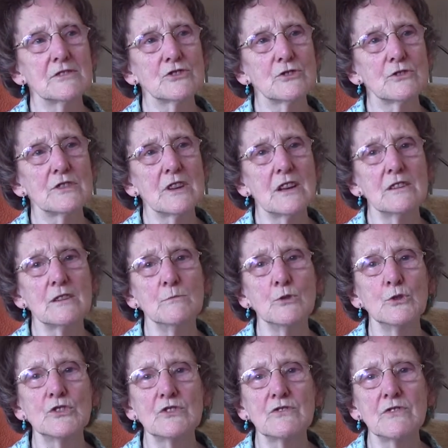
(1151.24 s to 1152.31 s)
sort of had the
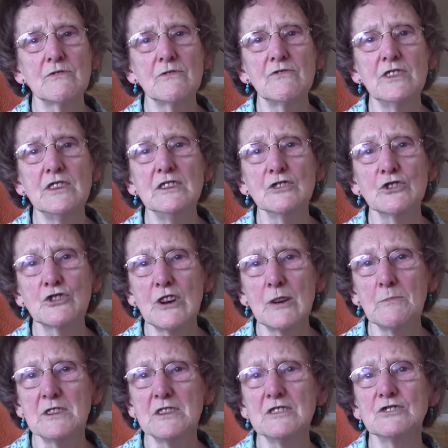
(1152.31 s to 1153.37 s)
most fear,
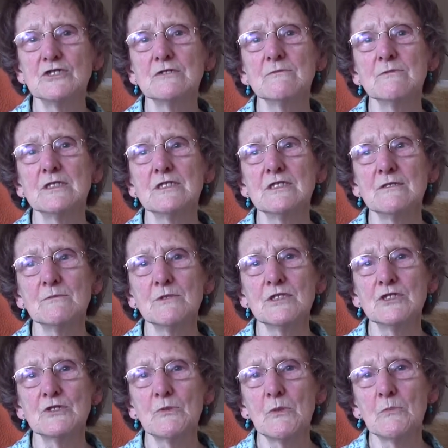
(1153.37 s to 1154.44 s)
trepidation, wondering
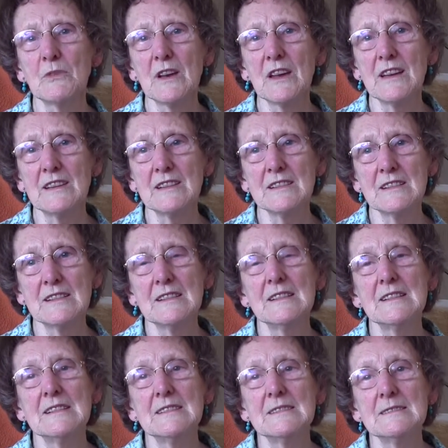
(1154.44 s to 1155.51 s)
what this would be like,
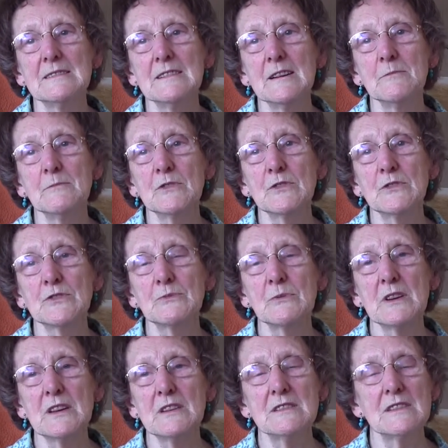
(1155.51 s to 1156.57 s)
uh, because
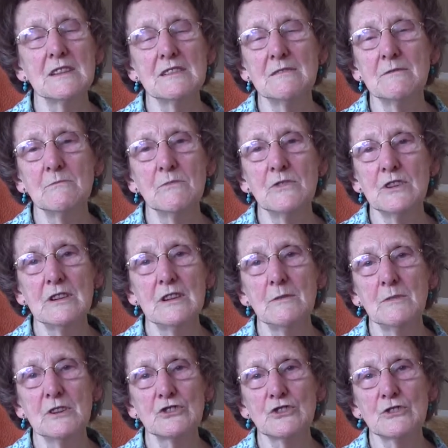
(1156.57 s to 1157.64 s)
we hadn't done
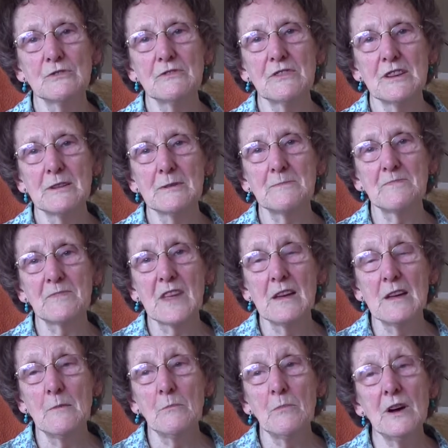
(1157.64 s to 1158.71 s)
really much of that.
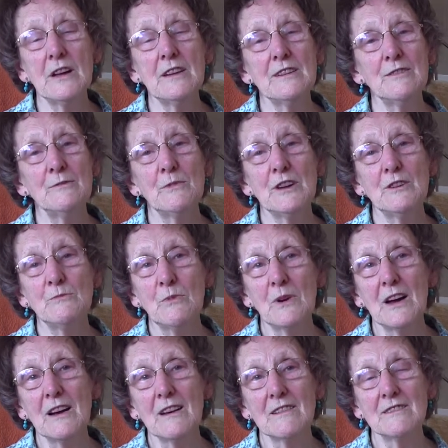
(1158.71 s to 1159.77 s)
But it went
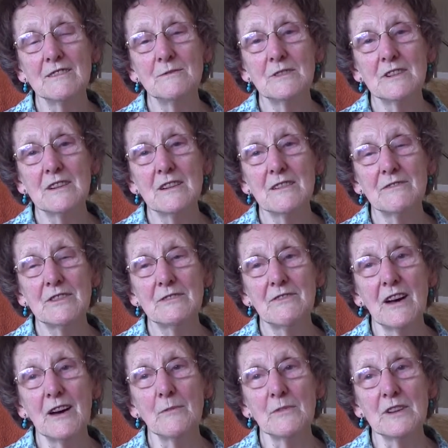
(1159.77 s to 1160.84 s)
well, and they were a lovely
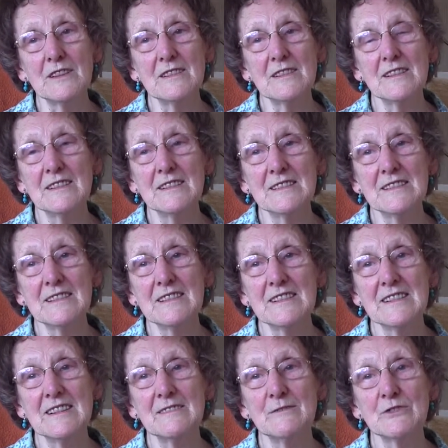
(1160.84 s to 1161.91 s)
family, and uh,
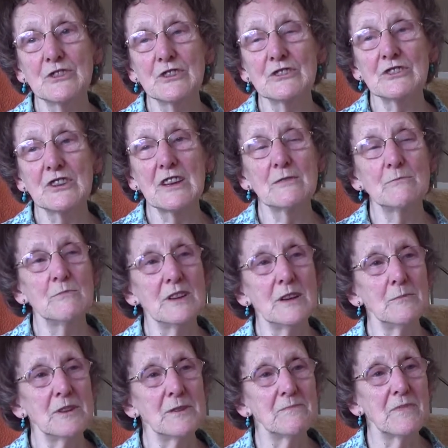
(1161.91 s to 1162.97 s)
it was their second
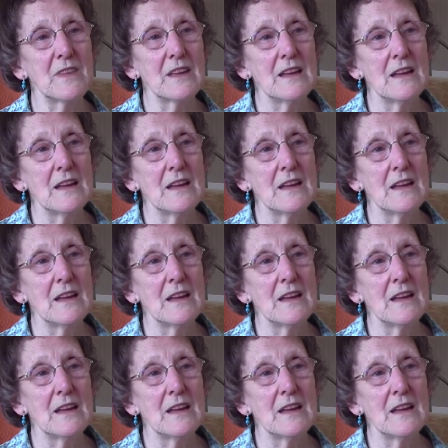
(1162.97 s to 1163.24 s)
baby.